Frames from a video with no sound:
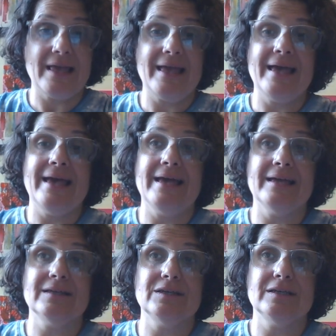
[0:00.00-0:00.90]

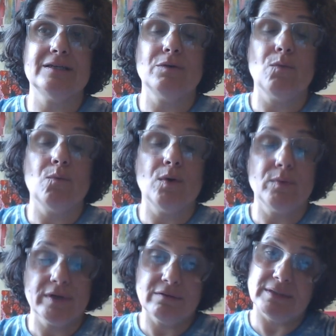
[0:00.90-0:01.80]
And what
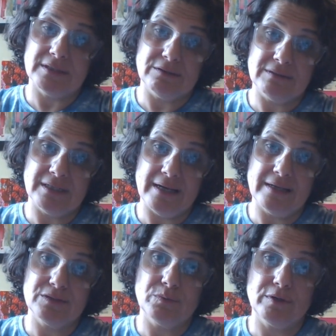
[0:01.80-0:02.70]
we're going to do today
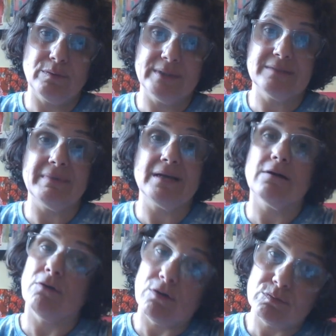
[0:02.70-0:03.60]
is we're going to make
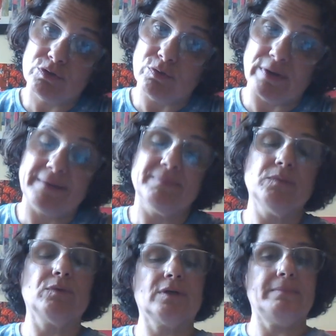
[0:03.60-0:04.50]
our own toy.
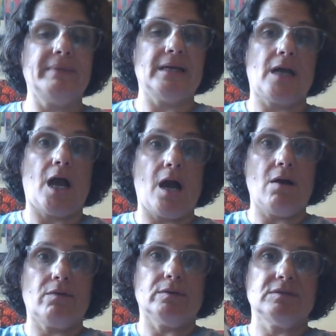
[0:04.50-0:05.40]
We're going to make
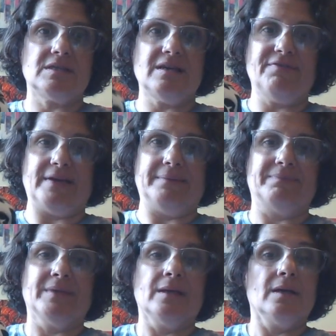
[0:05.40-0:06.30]
our own stuffie.
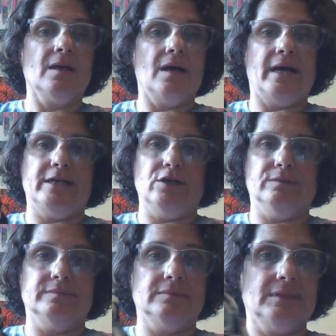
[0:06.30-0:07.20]
I know,
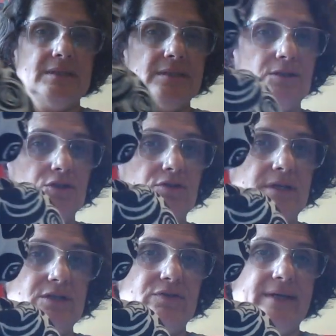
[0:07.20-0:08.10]
he's a little
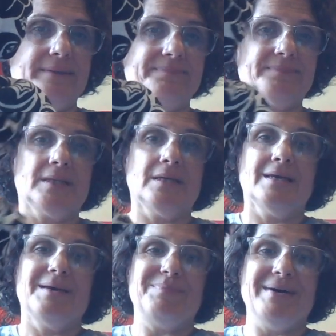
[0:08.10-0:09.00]
strange, right?
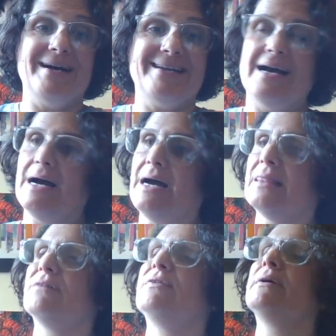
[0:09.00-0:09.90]
But I
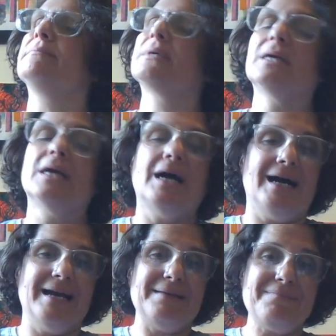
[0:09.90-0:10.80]
love him.
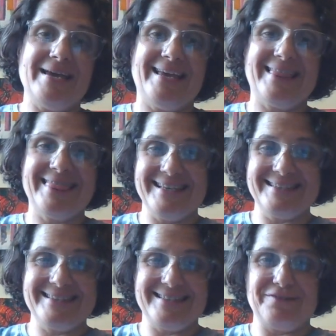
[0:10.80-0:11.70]
I made
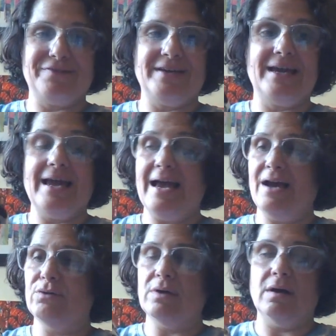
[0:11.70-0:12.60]
this stuffie
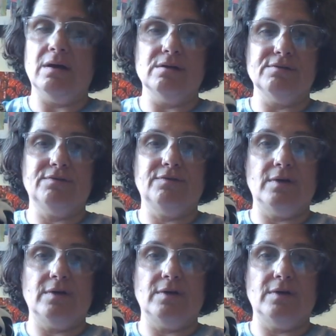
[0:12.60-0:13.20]
out of